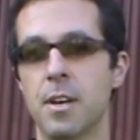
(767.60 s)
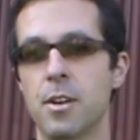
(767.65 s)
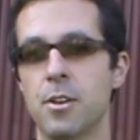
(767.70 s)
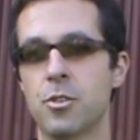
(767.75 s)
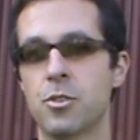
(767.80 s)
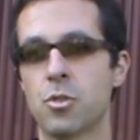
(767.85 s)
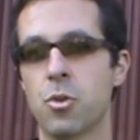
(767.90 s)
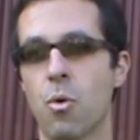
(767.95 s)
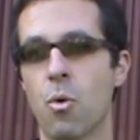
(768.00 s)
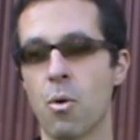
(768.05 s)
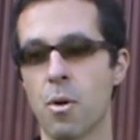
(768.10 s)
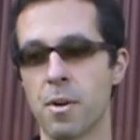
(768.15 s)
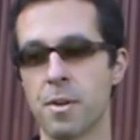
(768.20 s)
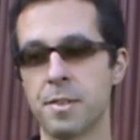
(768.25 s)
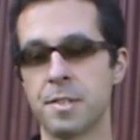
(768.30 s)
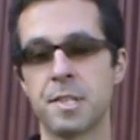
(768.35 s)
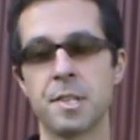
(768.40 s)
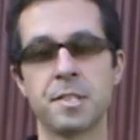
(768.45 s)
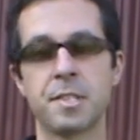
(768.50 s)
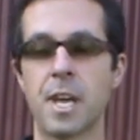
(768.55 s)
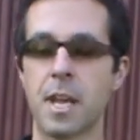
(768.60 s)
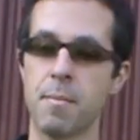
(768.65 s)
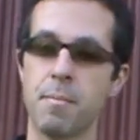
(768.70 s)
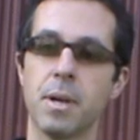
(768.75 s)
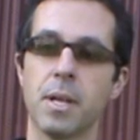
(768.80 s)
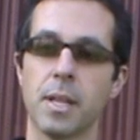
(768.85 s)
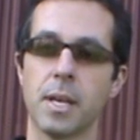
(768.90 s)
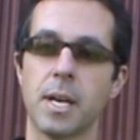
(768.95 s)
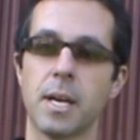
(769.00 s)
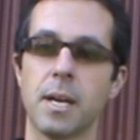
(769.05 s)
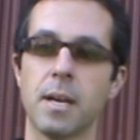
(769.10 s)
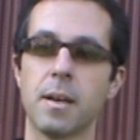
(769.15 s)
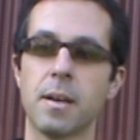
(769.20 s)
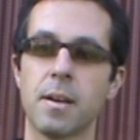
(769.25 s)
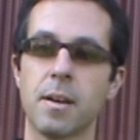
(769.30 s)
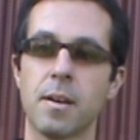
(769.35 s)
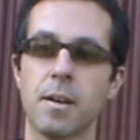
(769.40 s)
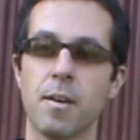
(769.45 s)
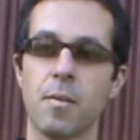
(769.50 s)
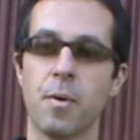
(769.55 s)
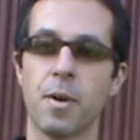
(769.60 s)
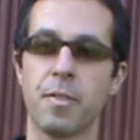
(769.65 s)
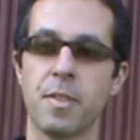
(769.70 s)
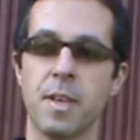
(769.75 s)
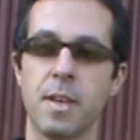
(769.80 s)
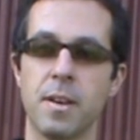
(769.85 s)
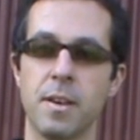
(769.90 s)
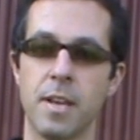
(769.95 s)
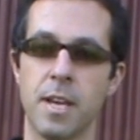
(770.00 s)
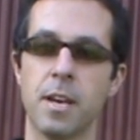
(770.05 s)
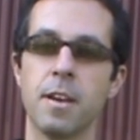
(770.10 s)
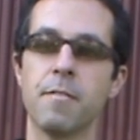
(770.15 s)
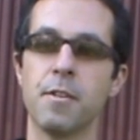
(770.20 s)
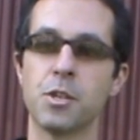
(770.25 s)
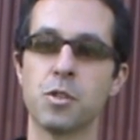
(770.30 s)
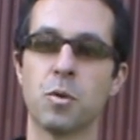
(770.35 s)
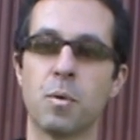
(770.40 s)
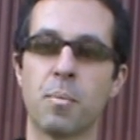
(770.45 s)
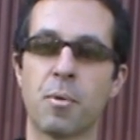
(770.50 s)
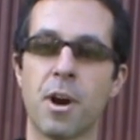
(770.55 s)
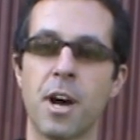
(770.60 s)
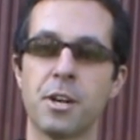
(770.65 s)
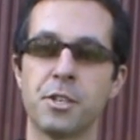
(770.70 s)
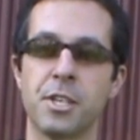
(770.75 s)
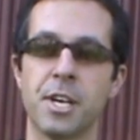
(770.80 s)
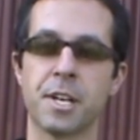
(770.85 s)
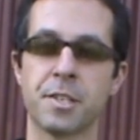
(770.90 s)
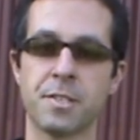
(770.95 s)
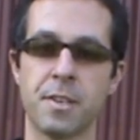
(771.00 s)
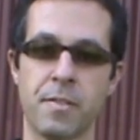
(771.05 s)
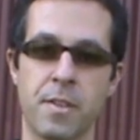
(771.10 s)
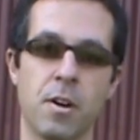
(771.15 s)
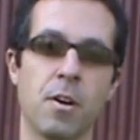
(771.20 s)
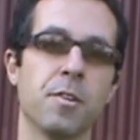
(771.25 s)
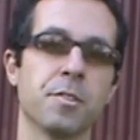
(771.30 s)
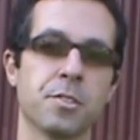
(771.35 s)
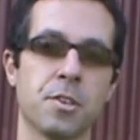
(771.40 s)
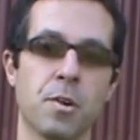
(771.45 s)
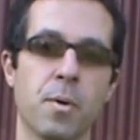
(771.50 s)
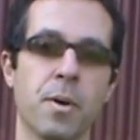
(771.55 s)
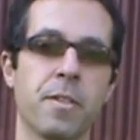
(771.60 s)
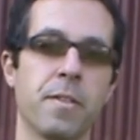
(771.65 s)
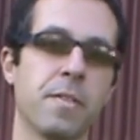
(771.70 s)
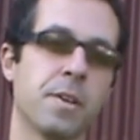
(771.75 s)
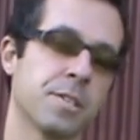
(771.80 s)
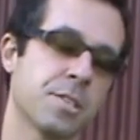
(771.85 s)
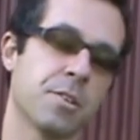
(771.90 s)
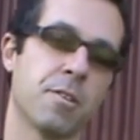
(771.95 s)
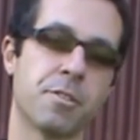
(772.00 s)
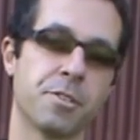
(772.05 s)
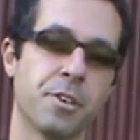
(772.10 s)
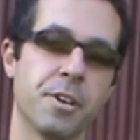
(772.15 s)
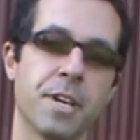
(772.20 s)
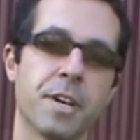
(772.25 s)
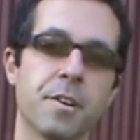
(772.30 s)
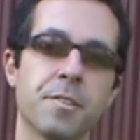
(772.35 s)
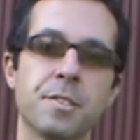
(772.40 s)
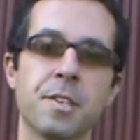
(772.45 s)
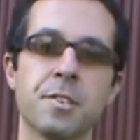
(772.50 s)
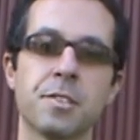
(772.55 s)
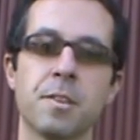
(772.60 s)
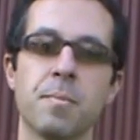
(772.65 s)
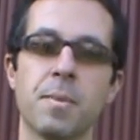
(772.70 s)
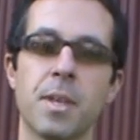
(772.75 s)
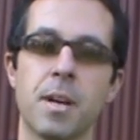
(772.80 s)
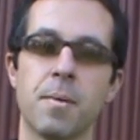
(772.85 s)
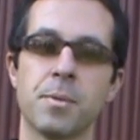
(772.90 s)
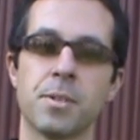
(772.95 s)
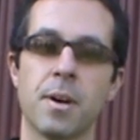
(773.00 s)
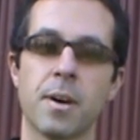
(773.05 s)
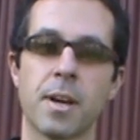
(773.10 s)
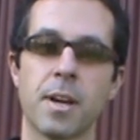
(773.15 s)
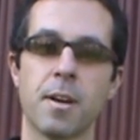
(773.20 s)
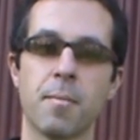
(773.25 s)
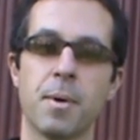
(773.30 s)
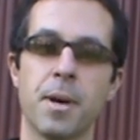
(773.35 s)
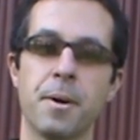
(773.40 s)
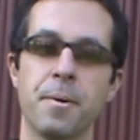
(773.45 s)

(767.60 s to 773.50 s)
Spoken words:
towards sustainability within individual projects and then also within this larger ecosystem that I'm talking about.